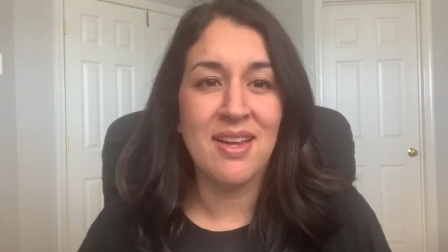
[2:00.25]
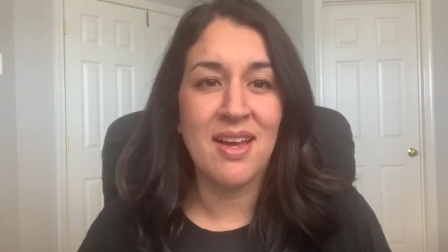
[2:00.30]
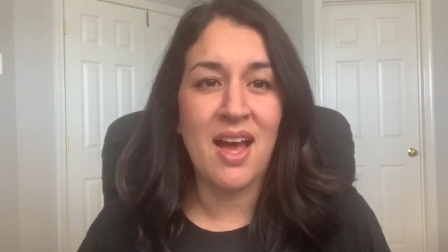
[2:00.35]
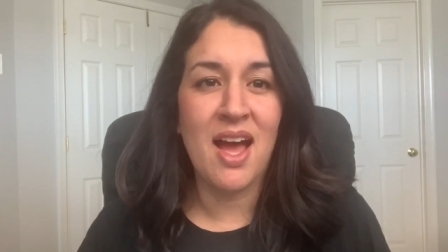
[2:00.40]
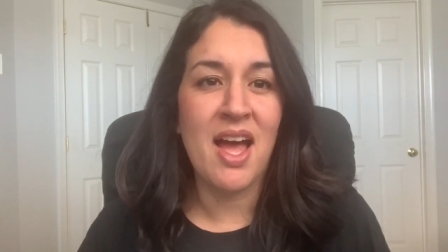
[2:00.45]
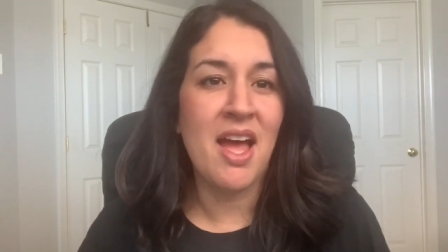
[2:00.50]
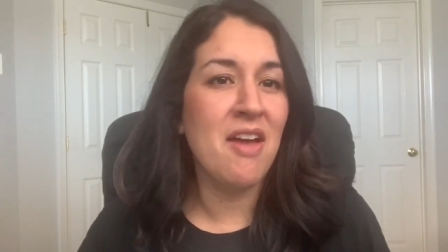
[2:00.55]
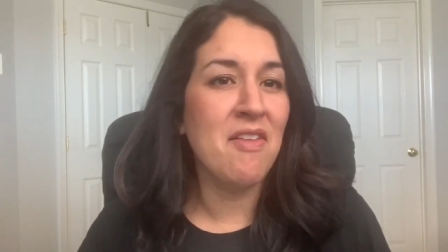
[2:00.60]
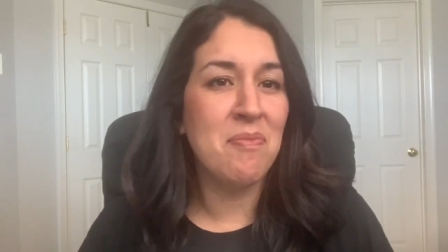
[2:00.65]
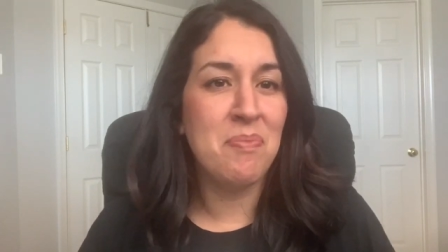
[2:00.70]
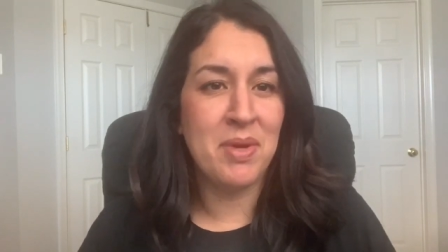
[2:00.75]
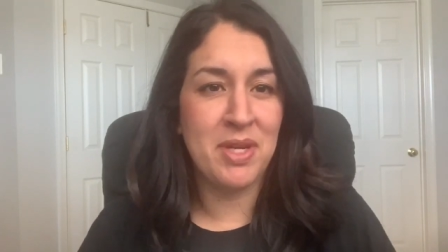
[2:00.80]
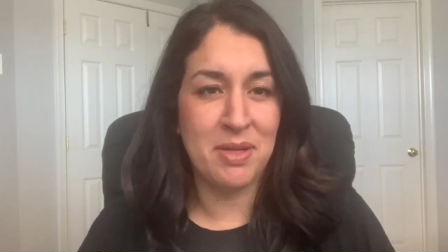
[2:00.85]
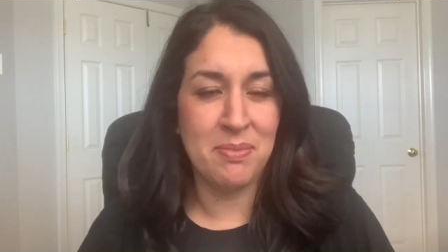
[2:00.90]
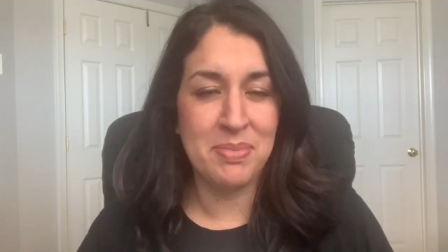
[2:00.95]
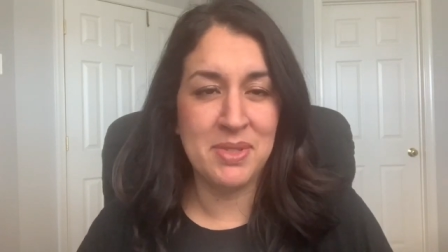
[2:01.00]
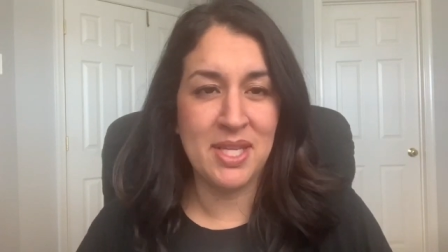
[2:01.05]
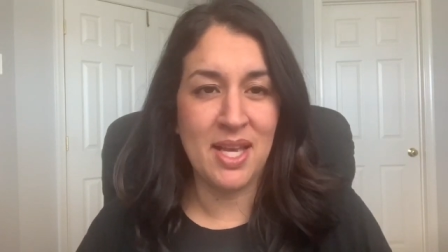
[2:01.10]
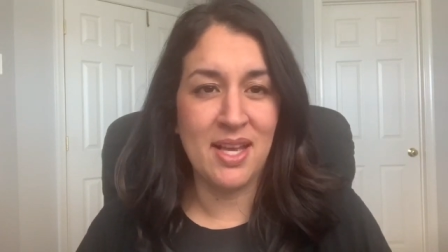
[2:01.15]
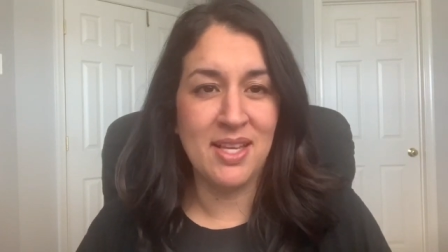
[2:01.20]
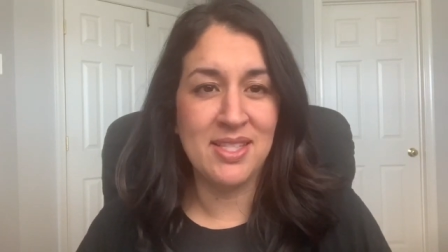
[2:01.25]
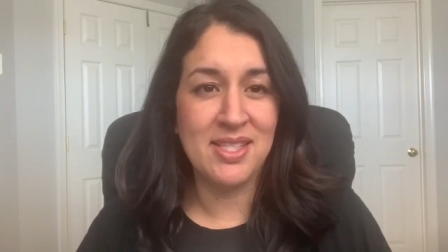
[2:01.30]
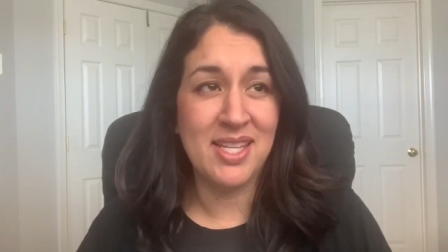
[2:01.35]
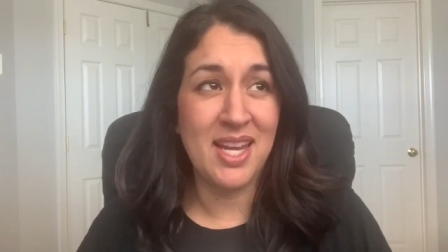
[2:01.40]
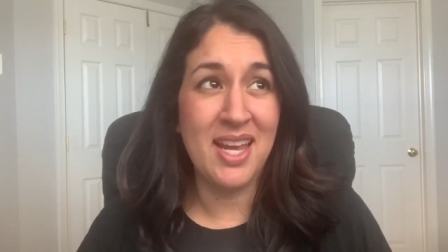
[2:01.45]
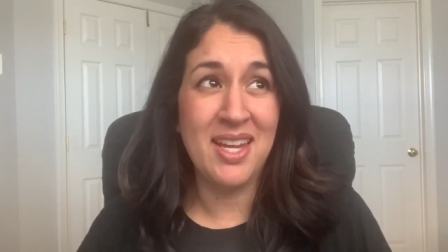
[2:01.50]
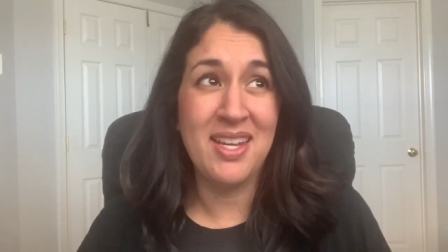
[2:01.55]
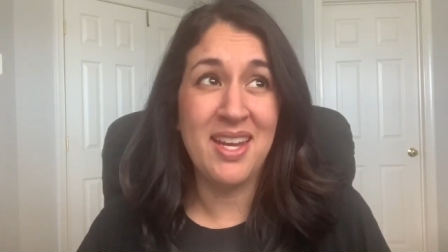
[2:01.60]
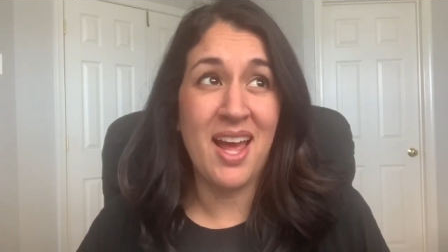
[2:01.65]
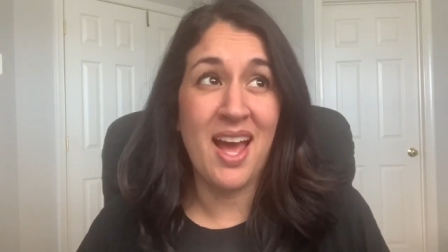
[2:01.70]
I have been obsessed.
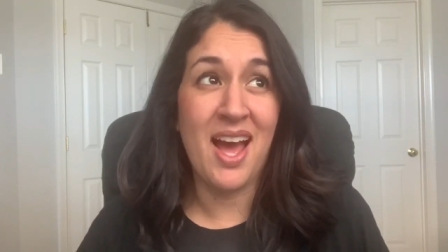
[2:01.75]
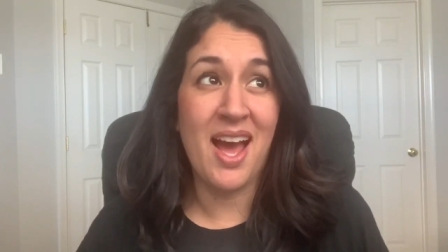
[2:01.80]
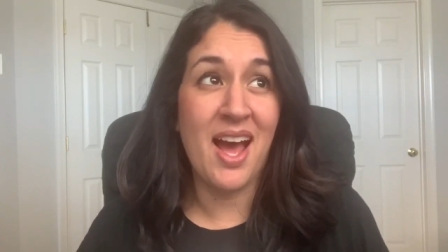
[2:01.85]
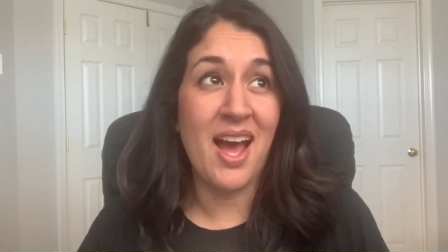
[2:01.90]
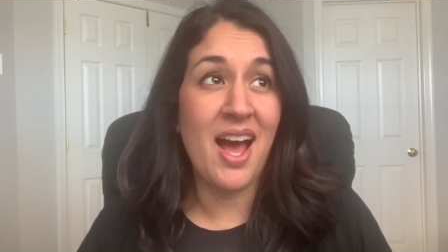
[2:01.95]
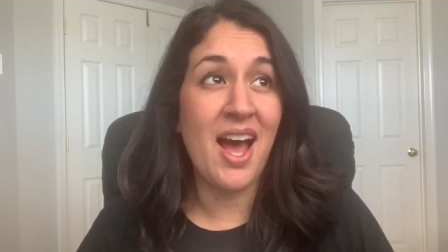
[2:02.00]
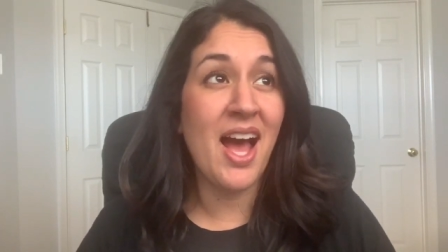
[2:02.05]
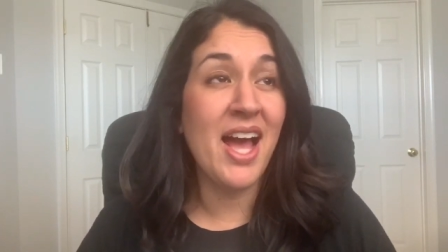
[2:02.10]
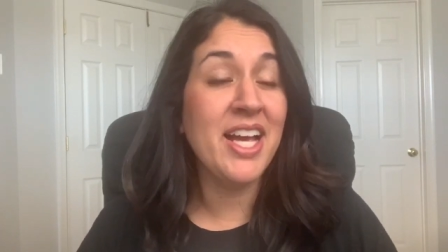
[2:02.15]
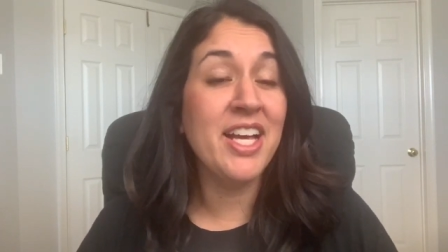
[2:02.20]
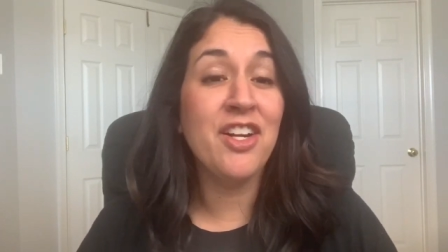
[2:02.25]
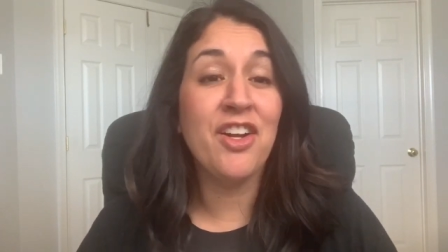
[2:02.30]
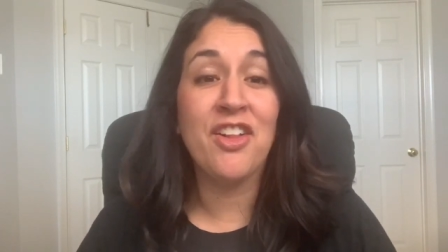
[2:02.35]
And I can